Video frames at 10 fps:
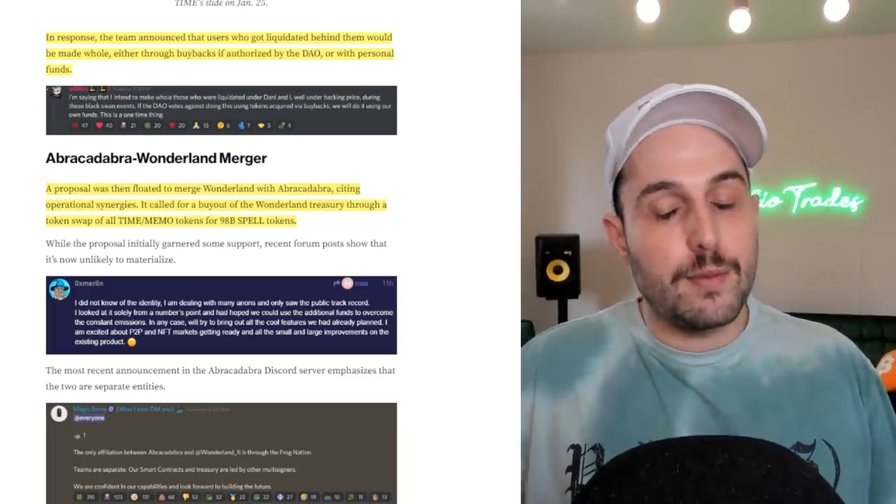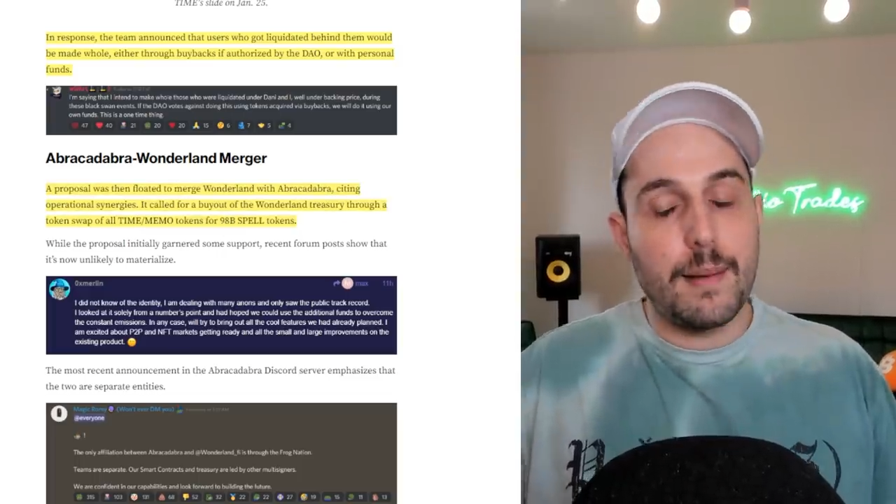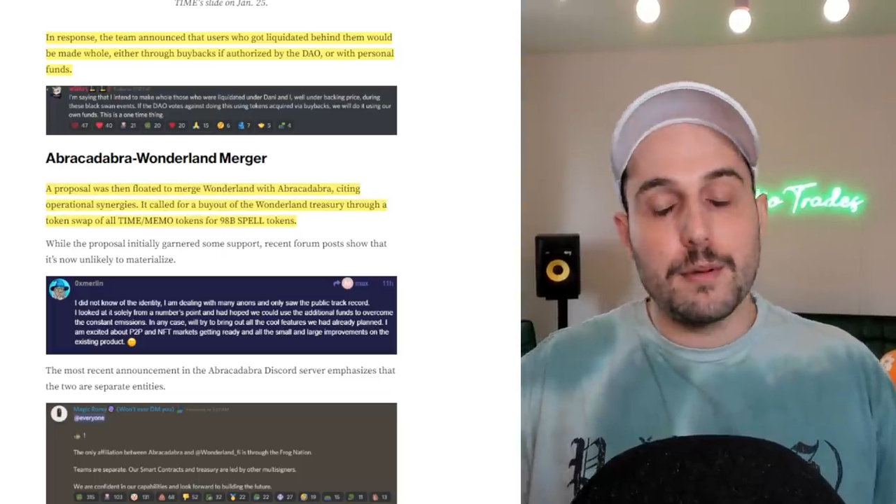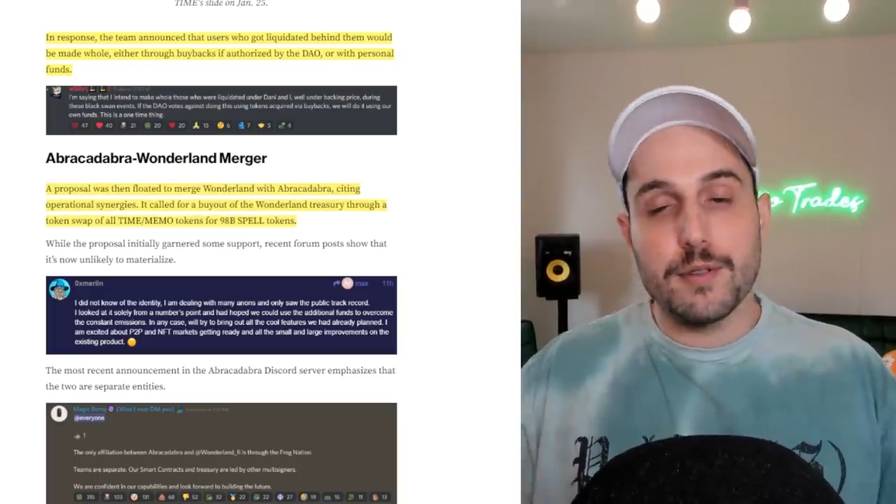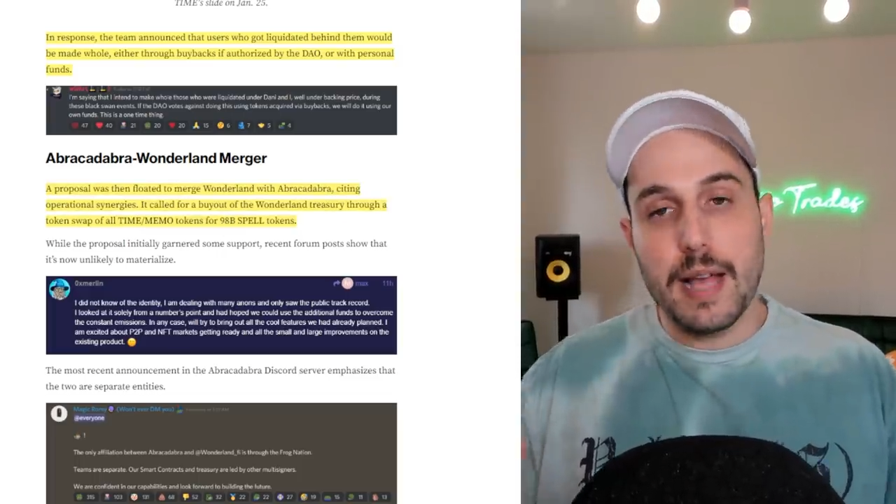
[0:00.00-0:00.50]

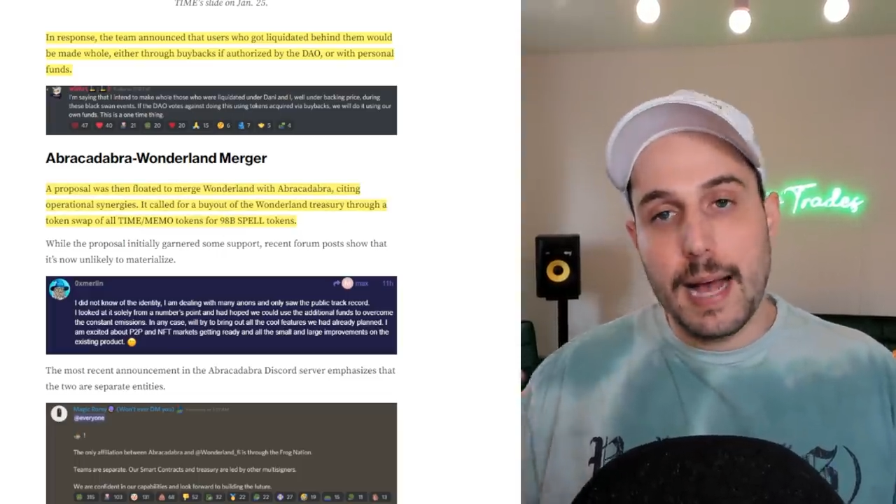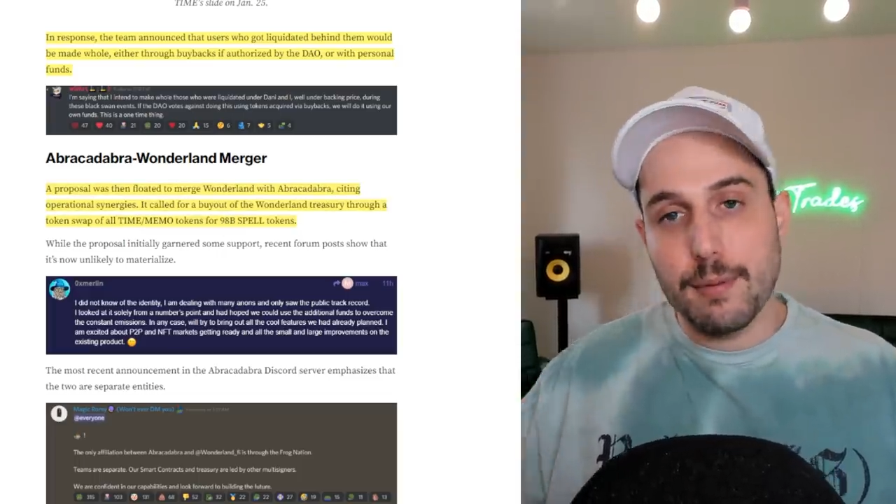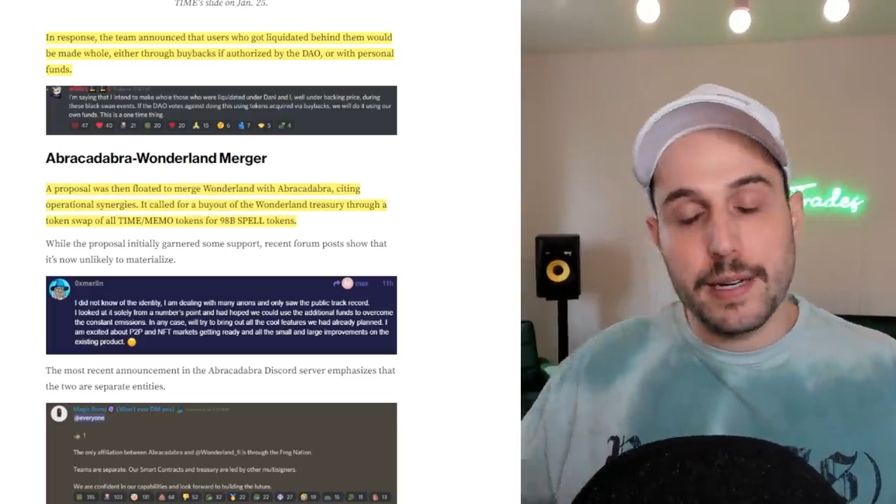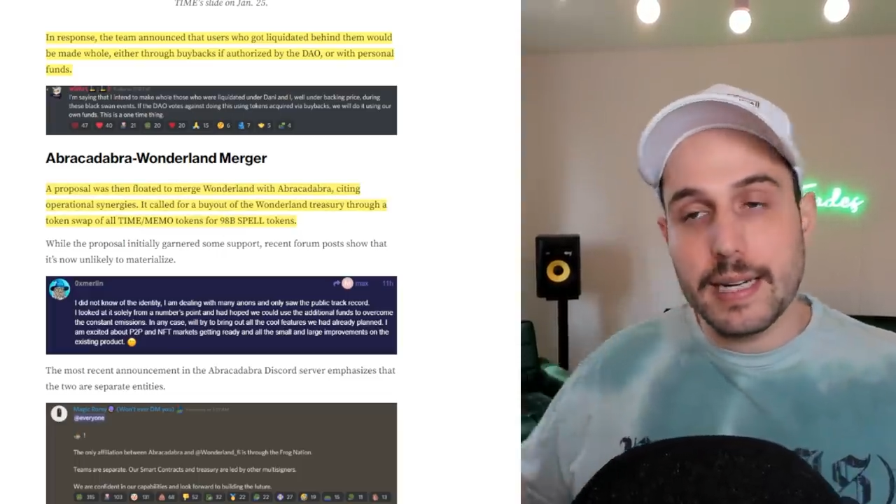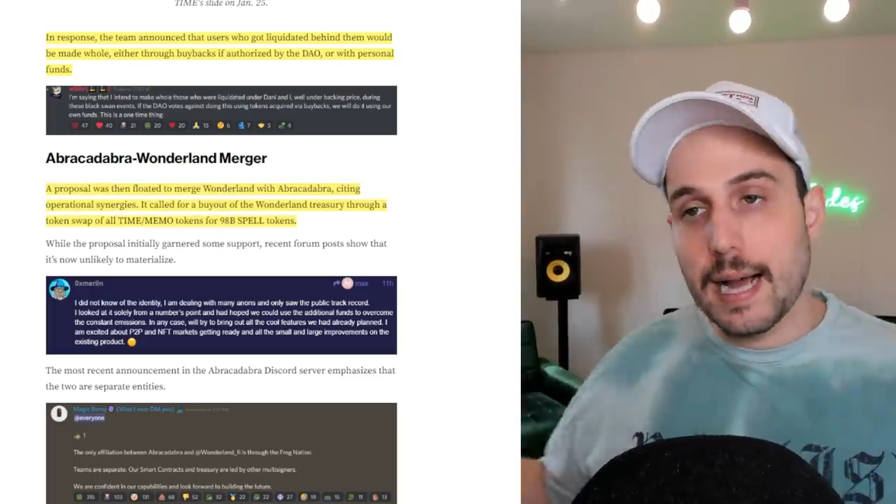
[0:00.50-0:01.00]
Remember,
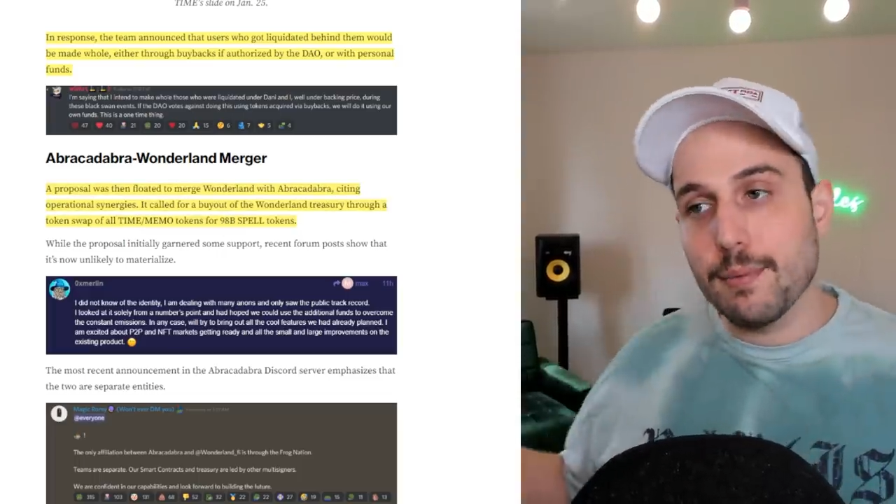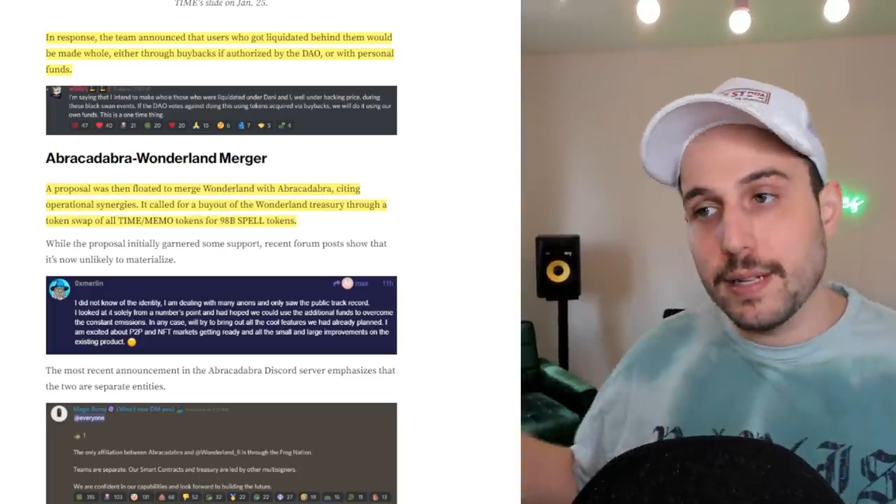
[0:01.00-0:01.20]
Abracadabra